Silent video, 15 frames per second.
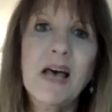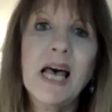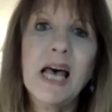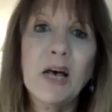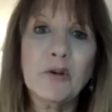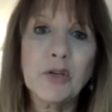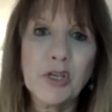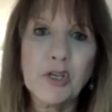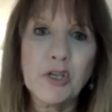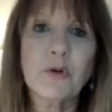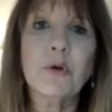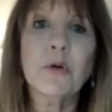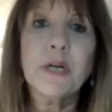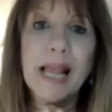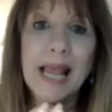of how
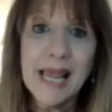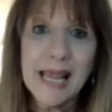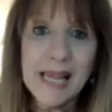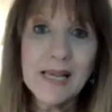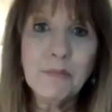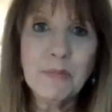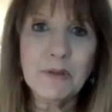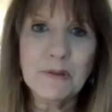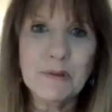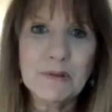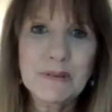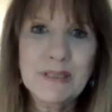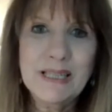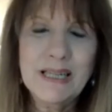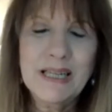you're
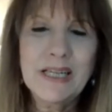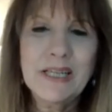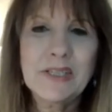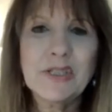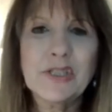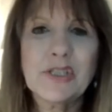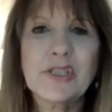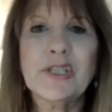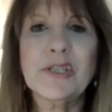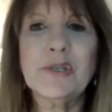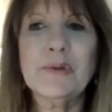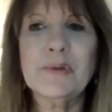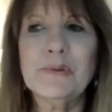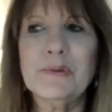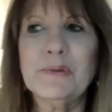able
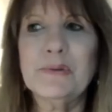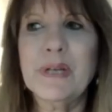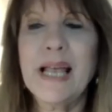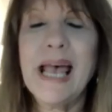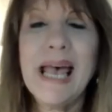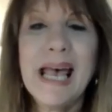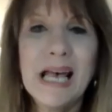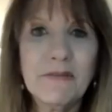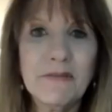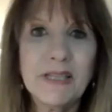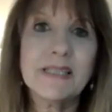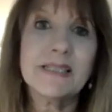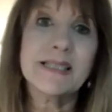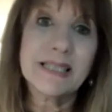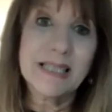to
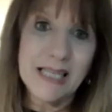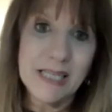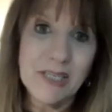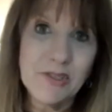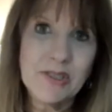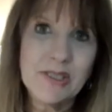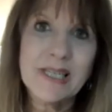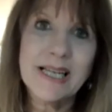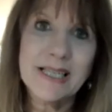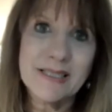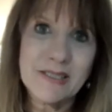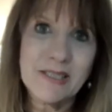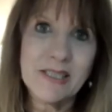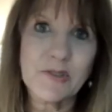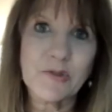have this niche.
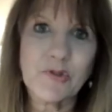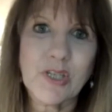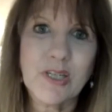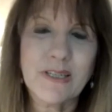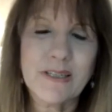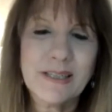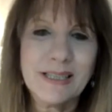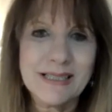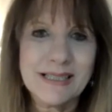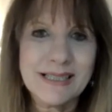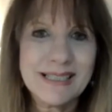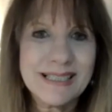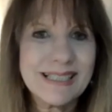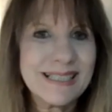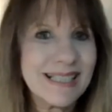As
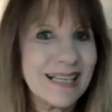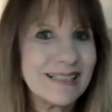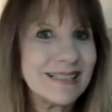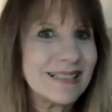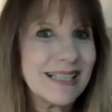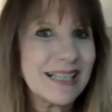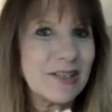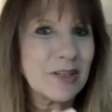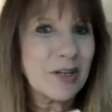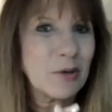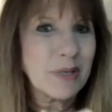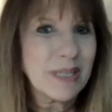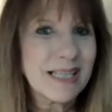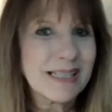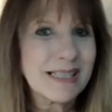Jonathan said,
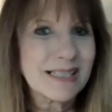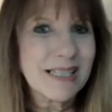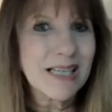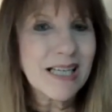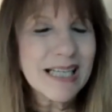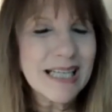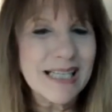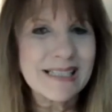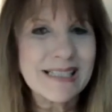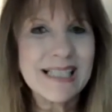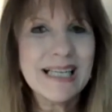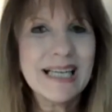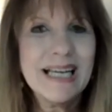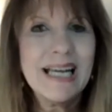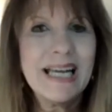it is
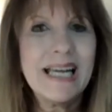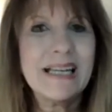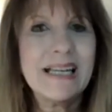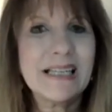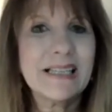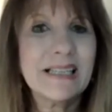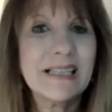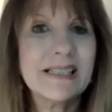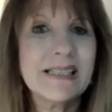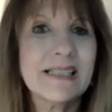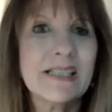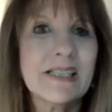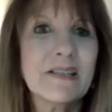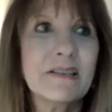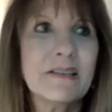tight and it
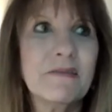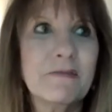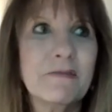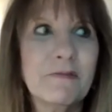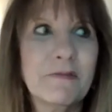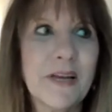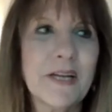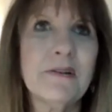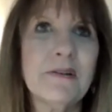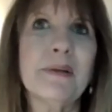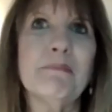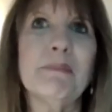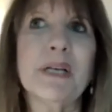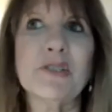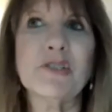is
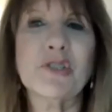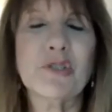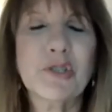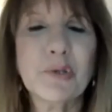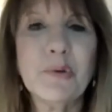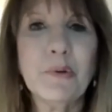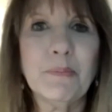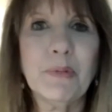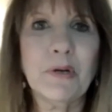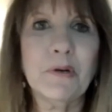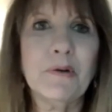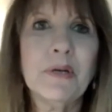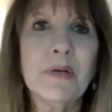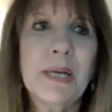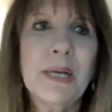very much
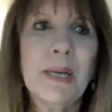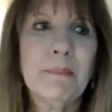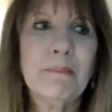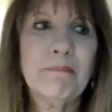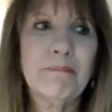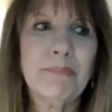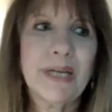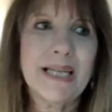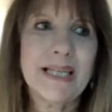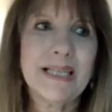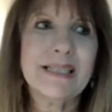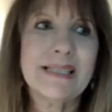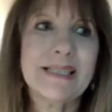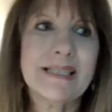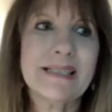doable,
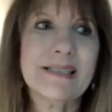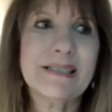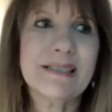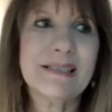but